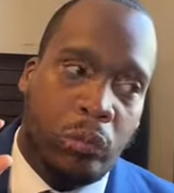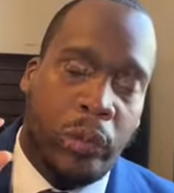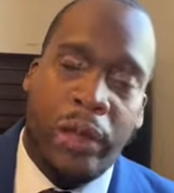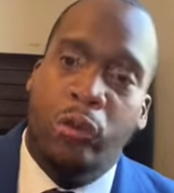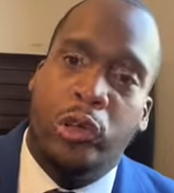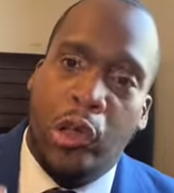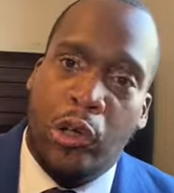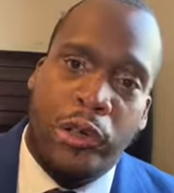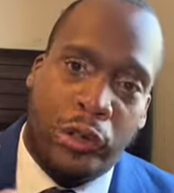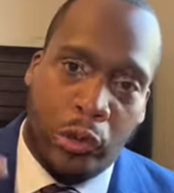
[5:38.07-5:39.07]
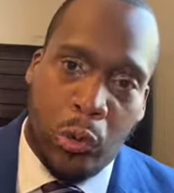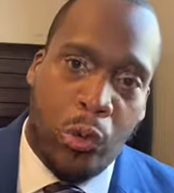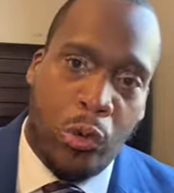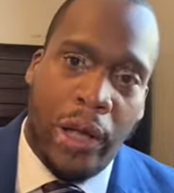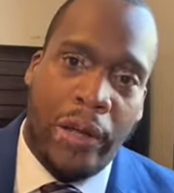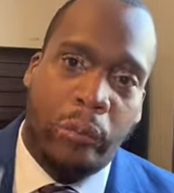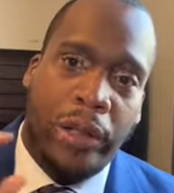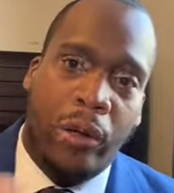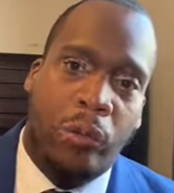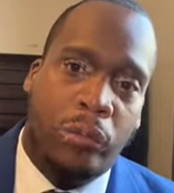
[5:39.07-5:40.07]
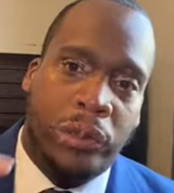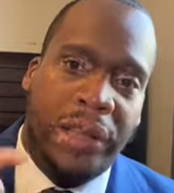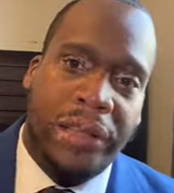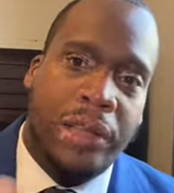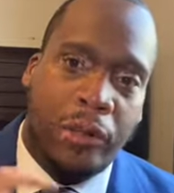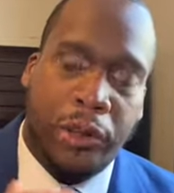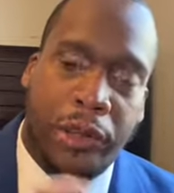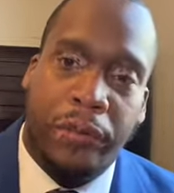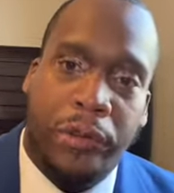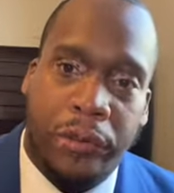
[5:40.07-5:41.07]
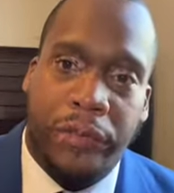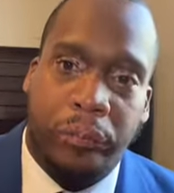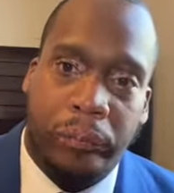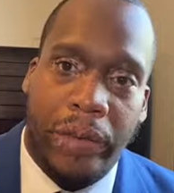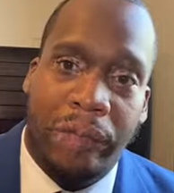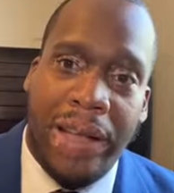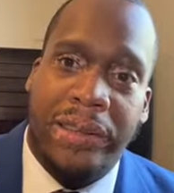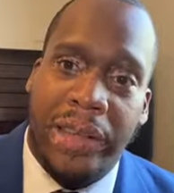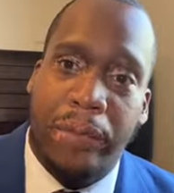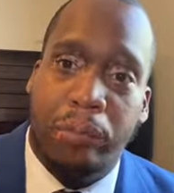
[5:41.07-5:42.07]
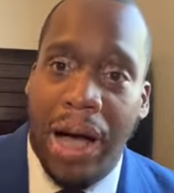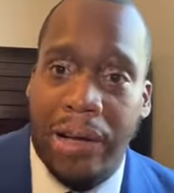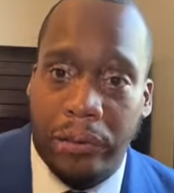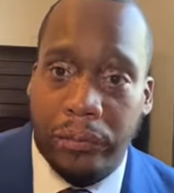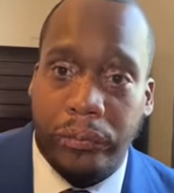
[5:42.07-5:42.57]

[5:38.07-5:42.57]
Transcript: don't learn in school, and we don't teach our children that same model.